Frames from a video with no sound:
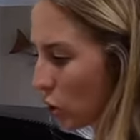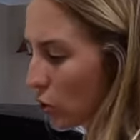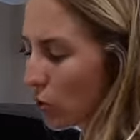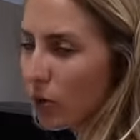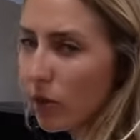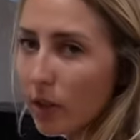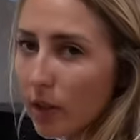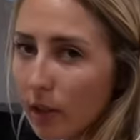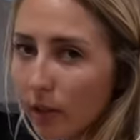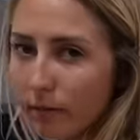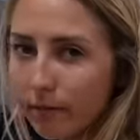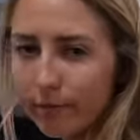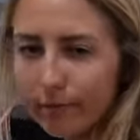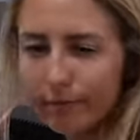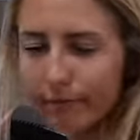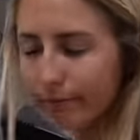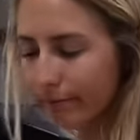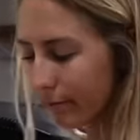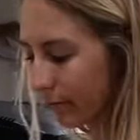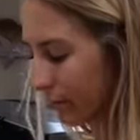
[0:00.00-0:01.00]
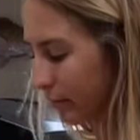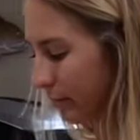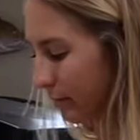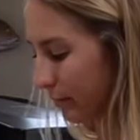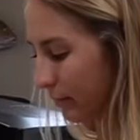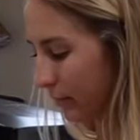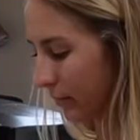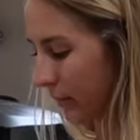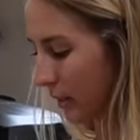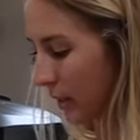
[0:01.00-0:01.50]
juicy,
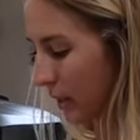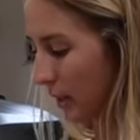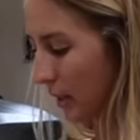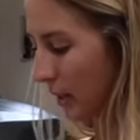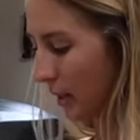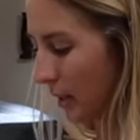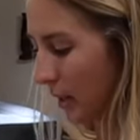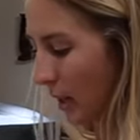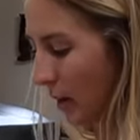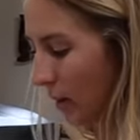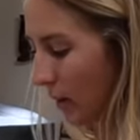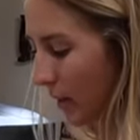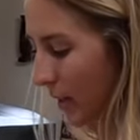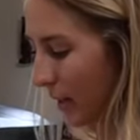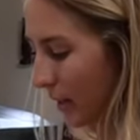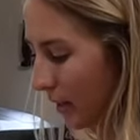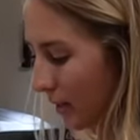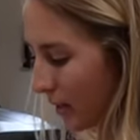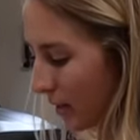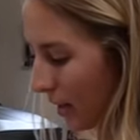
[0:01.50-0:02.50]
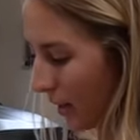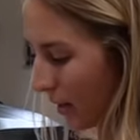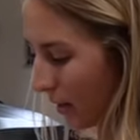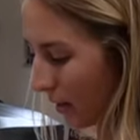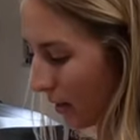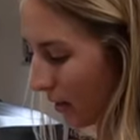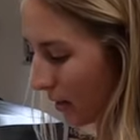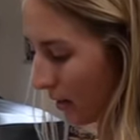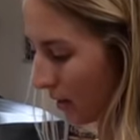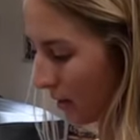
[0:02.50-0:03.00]
I would like to say.